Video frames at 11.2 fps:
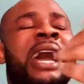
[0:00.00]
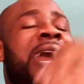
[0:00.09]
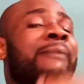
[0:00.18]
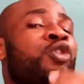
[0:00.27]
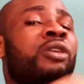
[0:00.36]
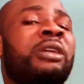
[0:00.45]

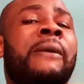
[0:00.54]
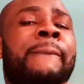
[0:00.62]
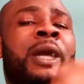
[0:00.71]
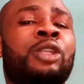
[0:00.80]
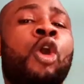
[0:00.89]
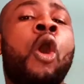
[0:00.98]
I'm talking
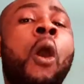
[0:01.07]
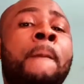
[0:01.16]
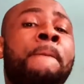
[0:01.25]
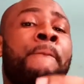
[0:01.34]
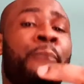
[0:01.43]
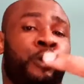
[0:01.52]
about
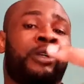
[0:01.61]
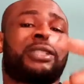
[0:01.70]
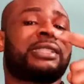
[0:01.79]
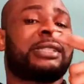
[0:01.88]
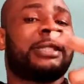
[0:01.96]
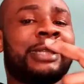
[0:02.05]

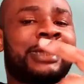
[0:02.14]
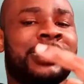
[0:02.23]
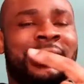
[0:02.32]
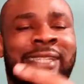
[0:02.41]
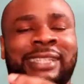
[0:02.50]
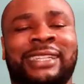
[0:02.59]

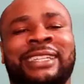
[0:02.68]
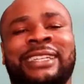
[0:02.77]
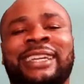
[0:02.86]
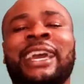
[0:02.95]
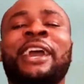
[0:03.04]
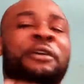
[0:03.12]
unprocessed
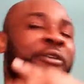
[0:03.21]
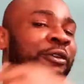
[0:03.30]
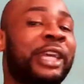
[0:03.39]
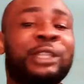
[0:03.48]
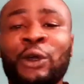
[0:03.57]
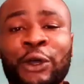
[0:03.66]

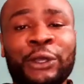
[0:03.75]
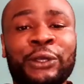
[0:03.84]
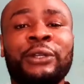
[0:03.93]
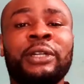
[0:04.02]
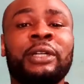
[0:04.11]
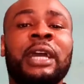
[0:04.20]
red
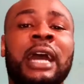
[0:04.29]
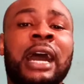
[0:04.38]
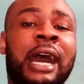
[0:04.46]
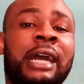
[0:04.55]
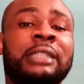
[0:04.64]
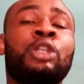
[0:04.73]
oil
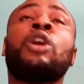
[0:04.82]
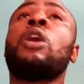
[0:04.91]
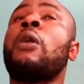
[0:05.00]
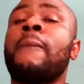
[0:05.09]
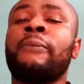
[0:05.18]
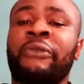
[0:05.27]
and
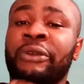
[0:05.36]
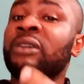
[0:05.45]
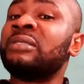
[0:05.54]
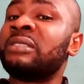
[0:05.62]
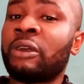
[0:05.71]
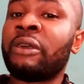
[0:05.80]

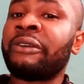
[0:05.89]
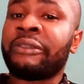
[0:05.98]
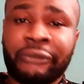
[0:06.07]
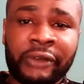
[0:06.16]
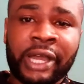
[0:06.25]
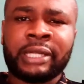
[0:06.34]

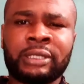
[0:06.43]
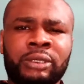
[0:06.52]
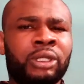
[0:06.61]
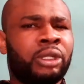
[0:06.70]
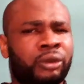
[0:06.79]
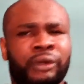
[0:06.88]
unrefined
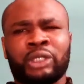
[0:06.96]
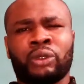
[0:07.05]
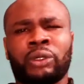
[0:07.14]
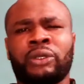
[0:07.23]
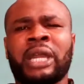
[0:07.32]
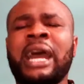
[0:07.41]
red oil.